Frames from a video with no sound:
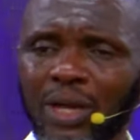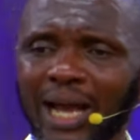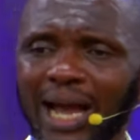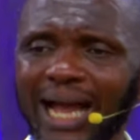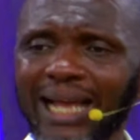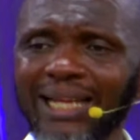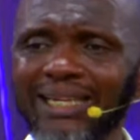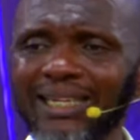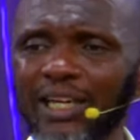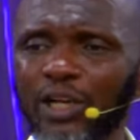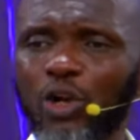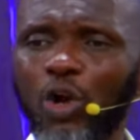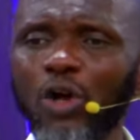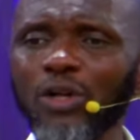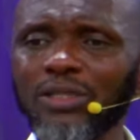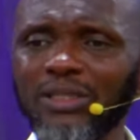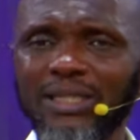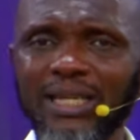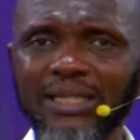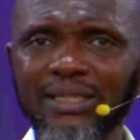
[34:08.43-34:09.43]
and the
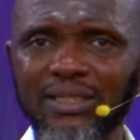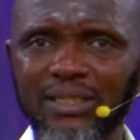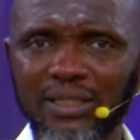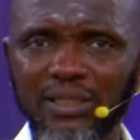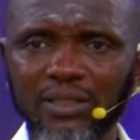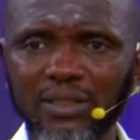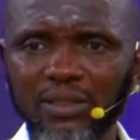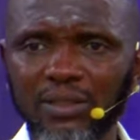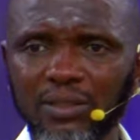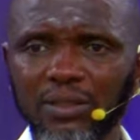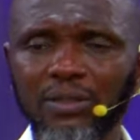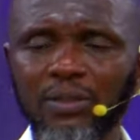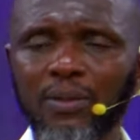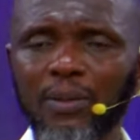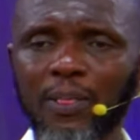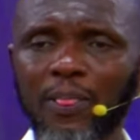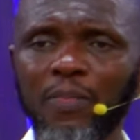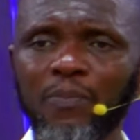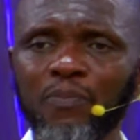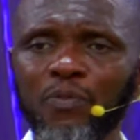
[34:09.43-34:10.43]
content
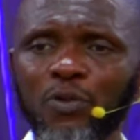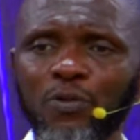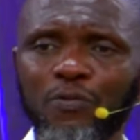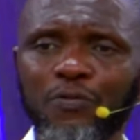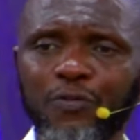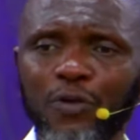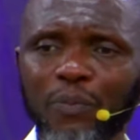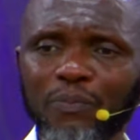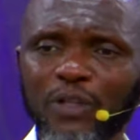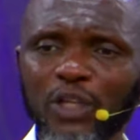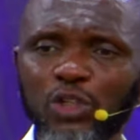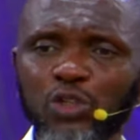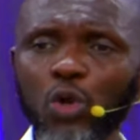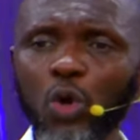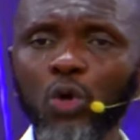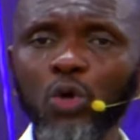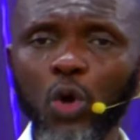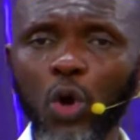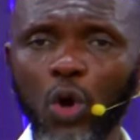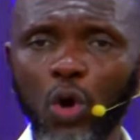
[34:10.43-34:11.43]
from the
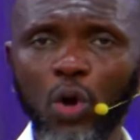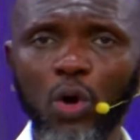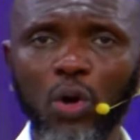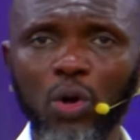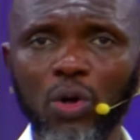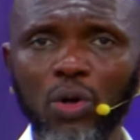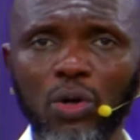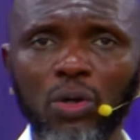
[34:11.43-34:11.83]
donor